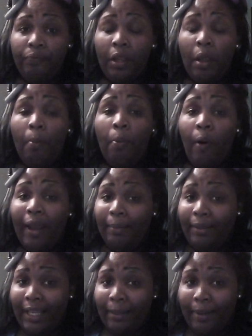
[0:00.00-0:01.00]
Point
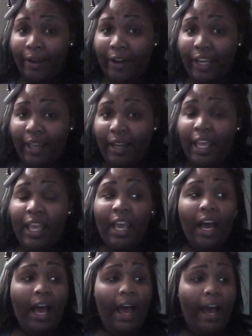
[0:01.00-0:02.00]
blank, period.
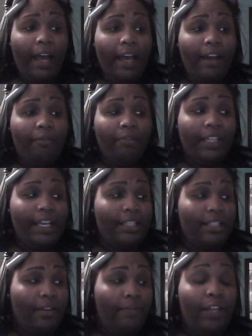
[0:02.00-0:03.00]
I have released
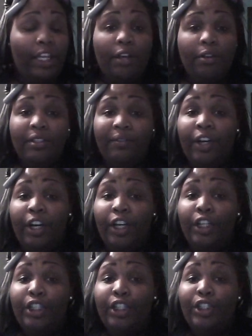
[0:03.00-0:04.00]
the videos of her
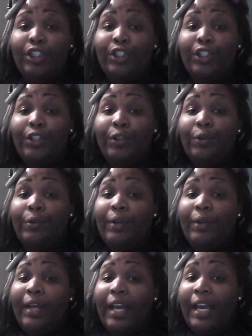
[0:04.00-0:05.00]
2 days ago,
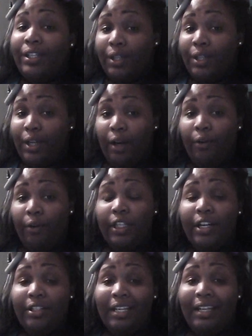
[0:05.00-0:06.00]
Thursday night,
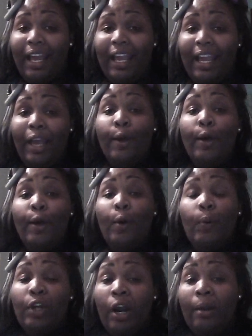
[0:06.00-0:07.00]
with R&B singer
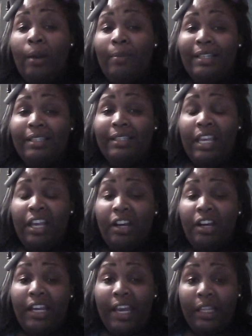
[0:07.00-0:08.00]
Kelly Price,
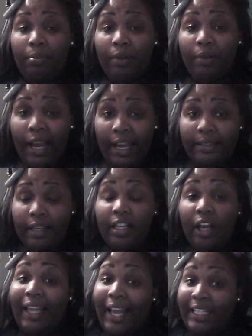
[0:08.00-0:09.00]
her
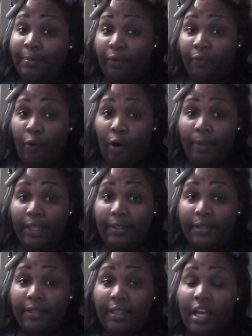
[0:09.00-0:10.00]
last performance.
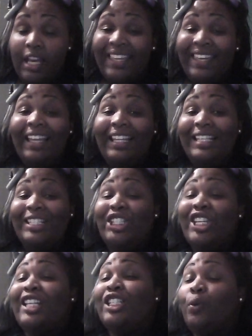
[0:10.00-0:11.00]
Kelly
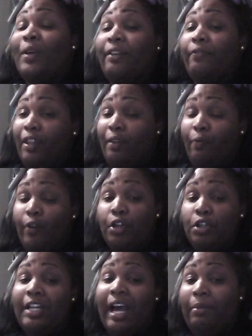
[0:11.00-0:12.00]
just tweeted for the first
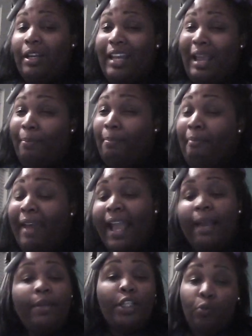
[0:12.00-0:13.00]
time today,
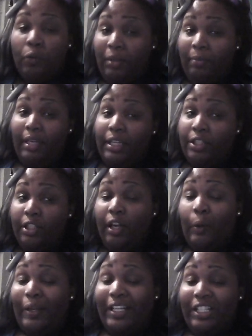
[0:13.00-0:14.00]
maybe 20 minutes ago,
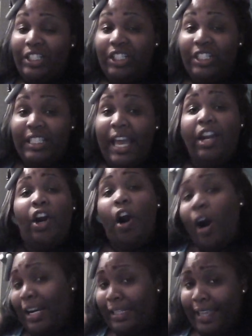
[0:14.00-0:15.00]
and she said her heart
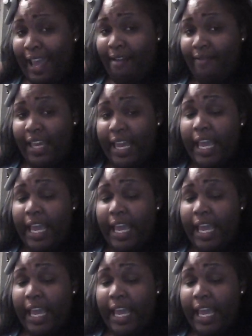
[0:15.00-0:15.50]
is heavy.